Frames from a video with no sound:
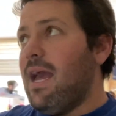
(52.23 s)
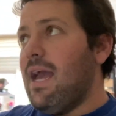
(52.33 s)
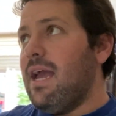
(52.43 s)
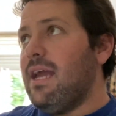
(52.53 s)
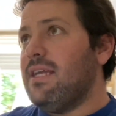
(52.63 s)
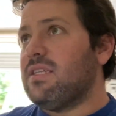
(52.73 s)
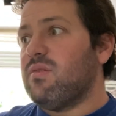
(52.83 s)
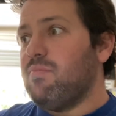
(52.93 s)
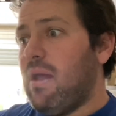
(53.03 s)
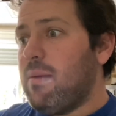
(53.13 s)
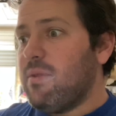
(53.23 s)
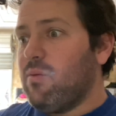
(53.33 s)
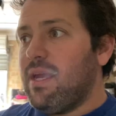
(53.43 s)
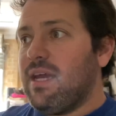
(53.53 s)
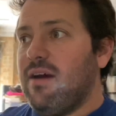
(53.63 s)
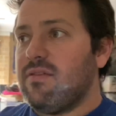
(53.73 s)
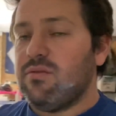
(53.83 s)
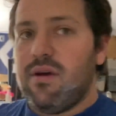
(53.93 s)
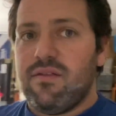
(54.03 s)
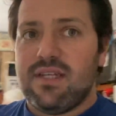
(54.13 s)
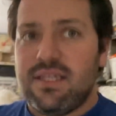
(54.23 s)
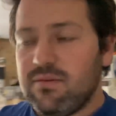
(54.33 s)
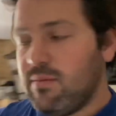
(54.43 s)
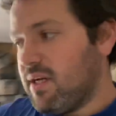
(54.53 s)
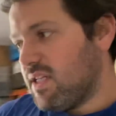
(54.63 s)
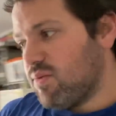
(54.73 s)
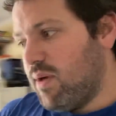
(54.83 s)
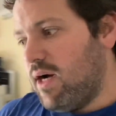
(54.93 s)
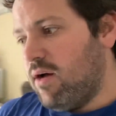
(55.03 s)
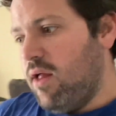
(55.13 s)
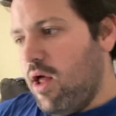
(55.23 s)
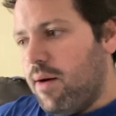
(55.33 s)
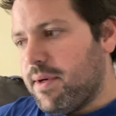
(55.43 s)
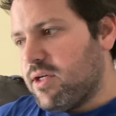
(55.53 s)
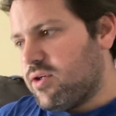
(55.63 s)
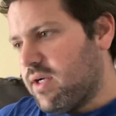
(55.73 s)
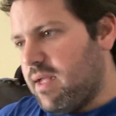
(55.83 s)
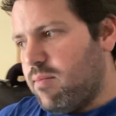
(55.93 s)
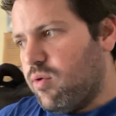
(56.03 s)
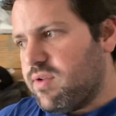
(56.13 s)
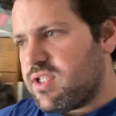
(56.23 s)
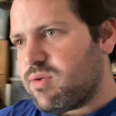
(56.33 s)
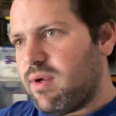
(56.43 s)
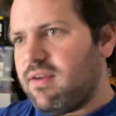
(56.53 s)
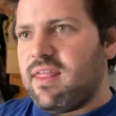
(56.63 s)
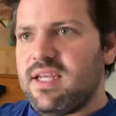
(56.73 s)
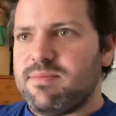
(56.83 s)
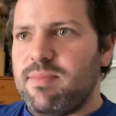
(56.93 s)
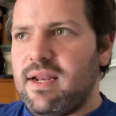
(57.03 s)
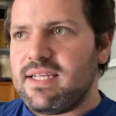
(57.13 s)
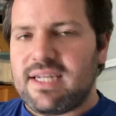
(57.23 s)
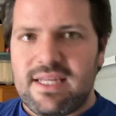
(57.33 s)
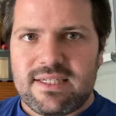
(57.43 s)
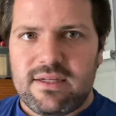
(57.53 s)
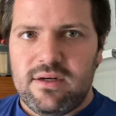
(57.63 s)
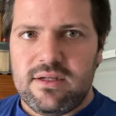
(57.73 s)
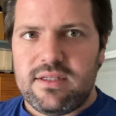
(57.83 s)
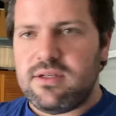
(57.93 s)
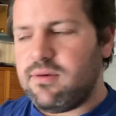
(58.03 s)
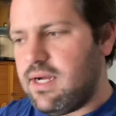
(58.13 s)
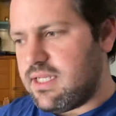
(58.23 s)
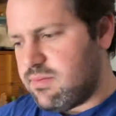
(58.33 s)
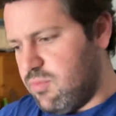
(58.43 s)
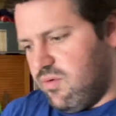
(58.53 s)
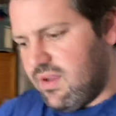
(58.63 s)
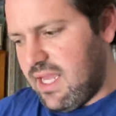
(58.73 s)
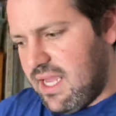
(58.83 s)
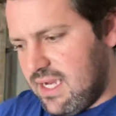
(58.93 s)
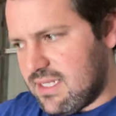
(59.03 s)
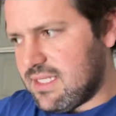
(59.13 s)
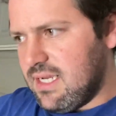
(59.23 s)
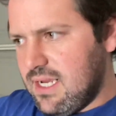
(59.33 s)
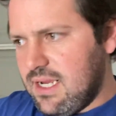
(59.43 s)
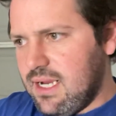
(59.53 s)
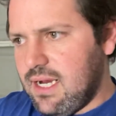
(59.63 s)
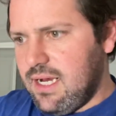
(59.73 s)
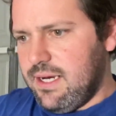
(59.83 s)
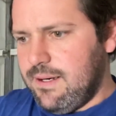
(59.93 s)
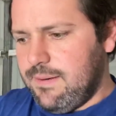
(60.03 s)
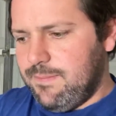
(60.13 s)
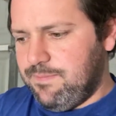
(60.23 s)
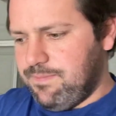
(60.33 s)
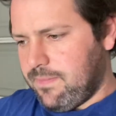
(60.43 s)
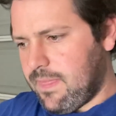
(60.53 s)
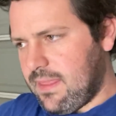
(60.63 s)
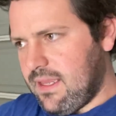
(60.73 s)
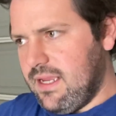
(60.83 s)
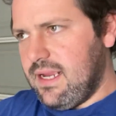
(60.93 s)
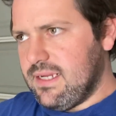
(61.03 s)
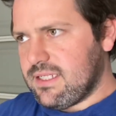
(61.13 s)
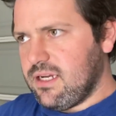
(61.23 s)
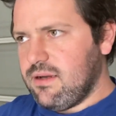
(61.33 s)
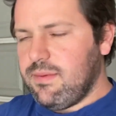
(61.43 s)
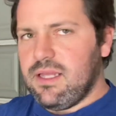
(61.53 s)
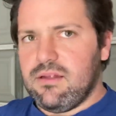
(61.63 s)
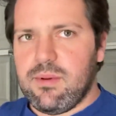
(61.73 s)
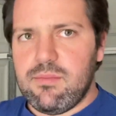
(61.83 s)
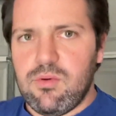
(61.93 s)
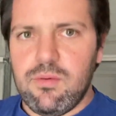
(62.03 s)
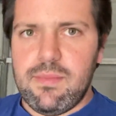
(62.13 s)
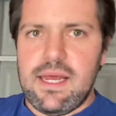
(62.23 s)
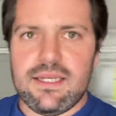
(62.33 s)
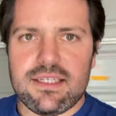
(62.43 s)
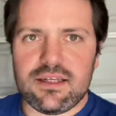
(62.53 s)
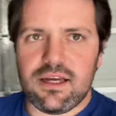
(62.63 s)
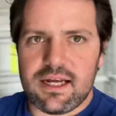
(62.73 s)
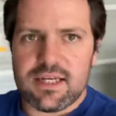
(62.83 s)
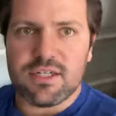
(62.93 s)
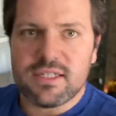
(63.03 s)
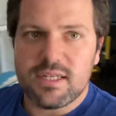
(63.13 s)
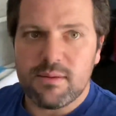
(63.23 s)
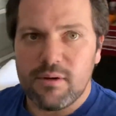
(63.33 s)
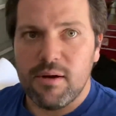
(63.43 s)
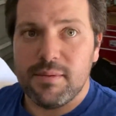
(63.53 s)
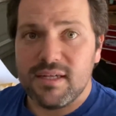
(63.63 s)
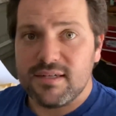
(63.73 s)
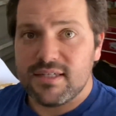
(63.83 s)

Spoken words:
and maybe the week after we'll have a decent one as well. I'm going to try and get more in the swing of things, but as it gets closer to us moving house, it's going to be a little bit more madness. Like, as you can see behind me, there's